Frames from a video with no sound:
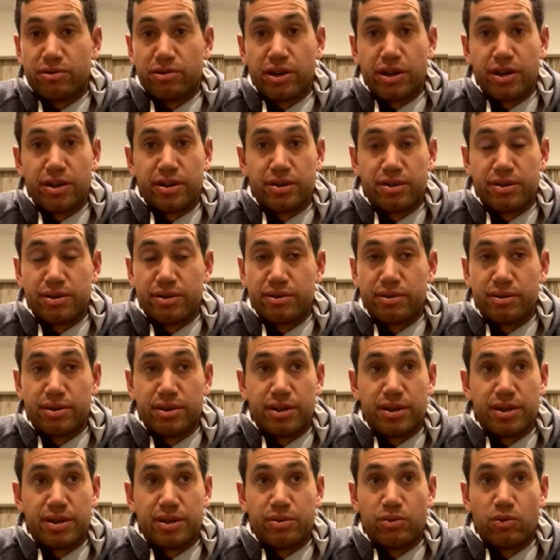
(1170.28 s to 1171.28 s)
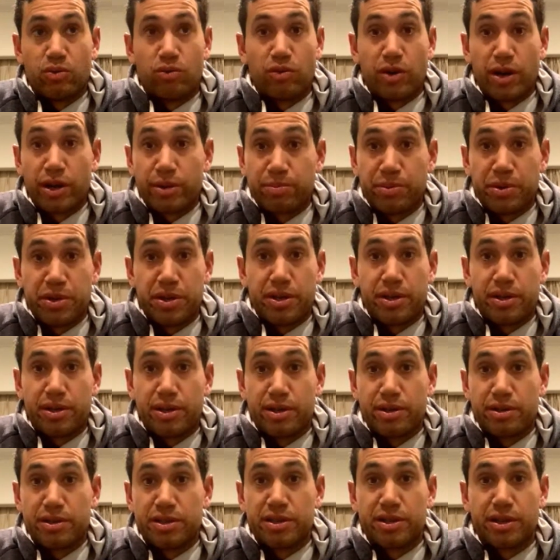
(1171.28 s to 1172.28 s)
cricket or rugby.
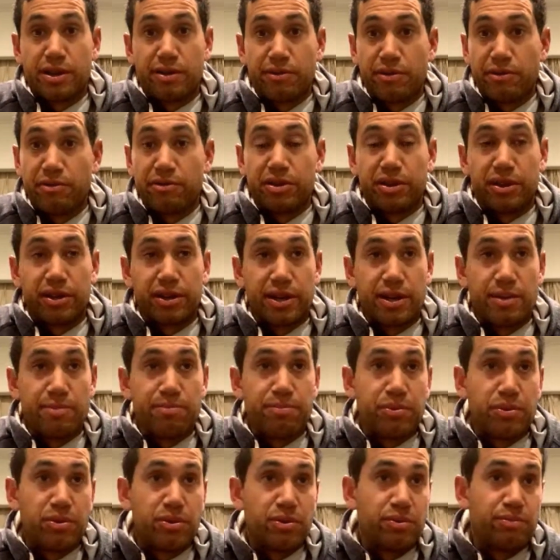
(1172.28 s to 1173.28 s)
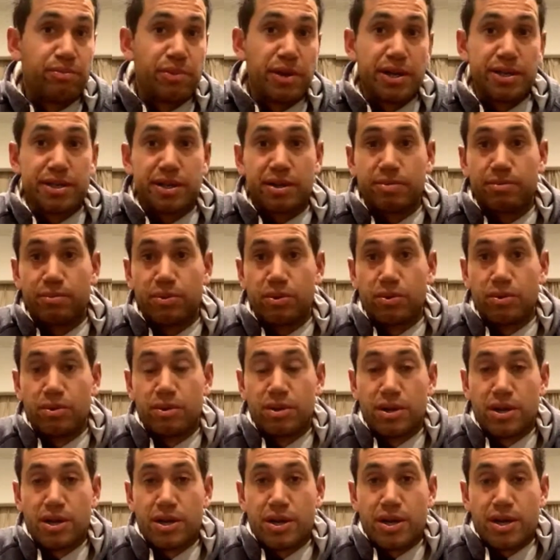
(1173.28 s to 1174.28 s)
To give everything: netball,
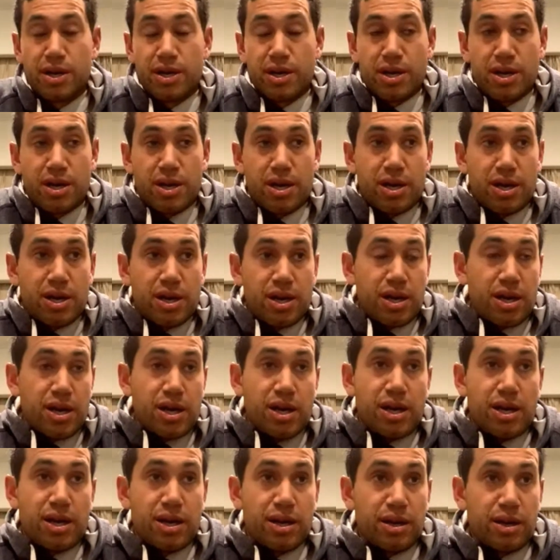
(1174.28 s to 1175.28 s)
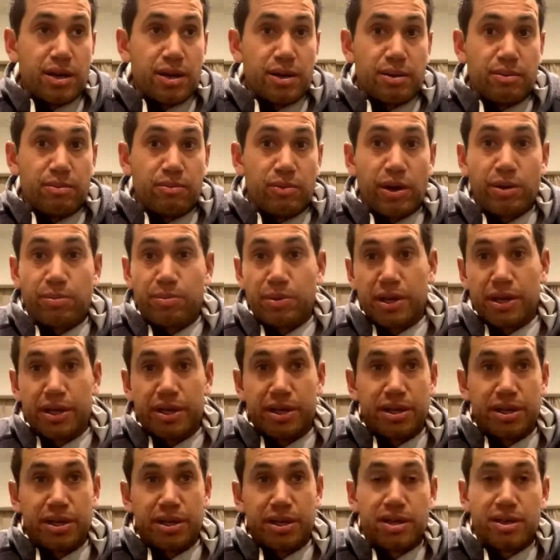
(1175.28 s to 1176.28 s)
basketball, rugby
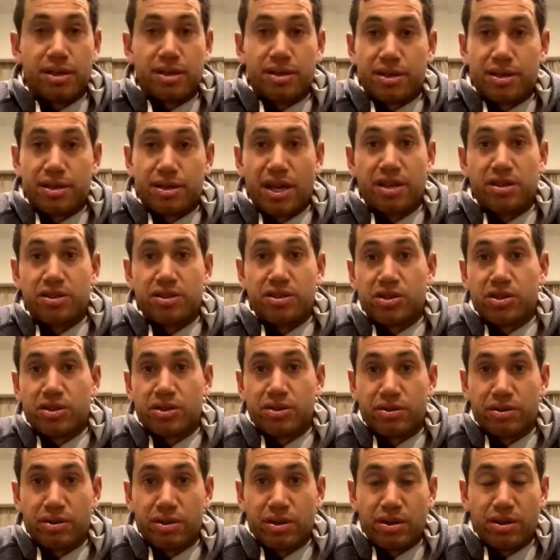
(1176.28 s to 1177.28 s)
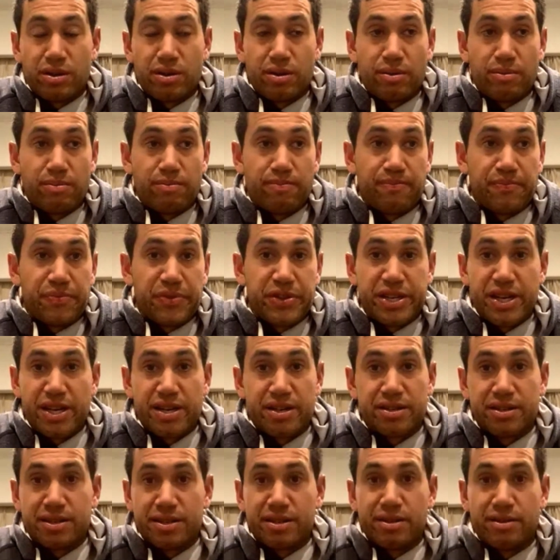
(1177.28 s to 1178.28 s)
league, touch,
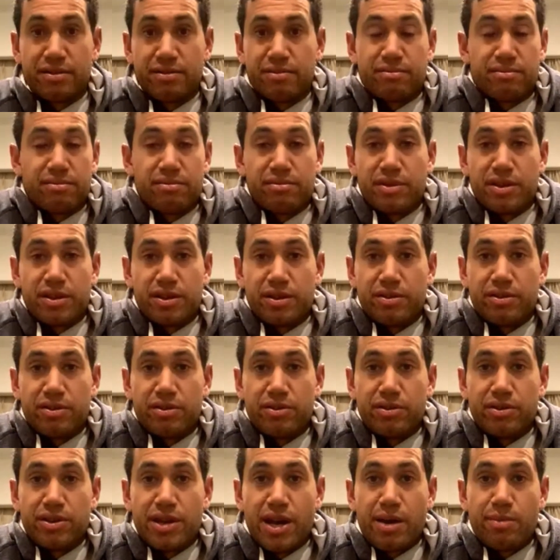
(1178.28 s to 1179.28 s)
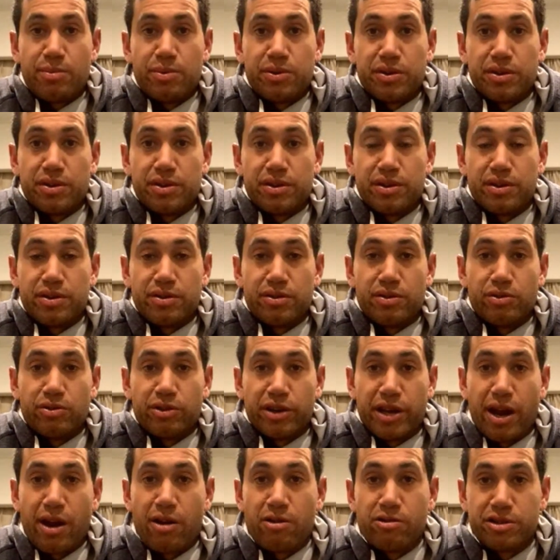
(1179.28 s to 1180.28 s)
tennis. You name it,
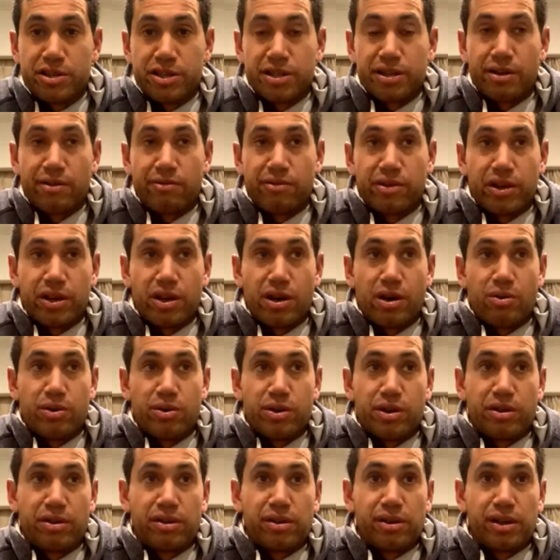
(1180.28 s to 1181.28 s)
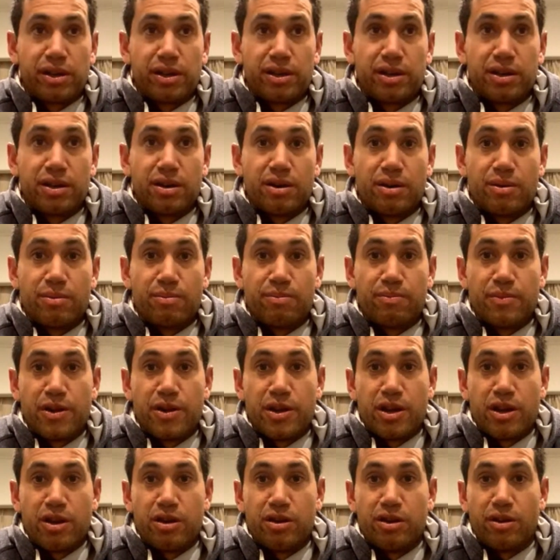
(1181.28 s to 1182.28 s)
you're encouraged to give it a go. And I think
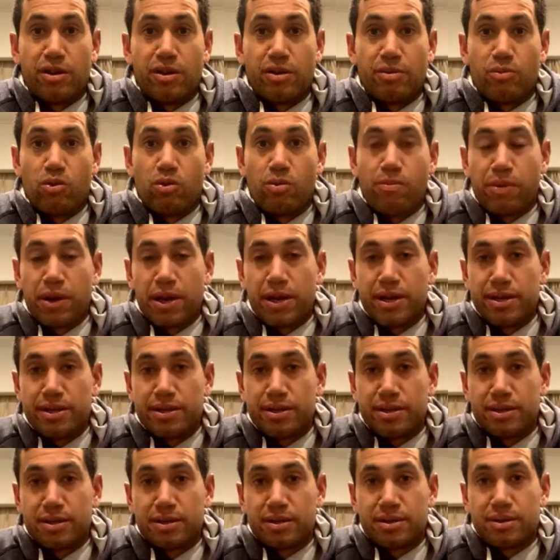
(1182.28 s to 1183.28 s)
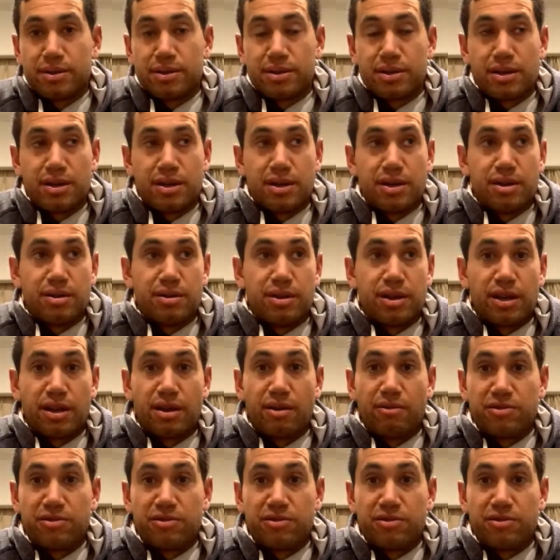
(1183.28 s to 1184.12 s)
the more players that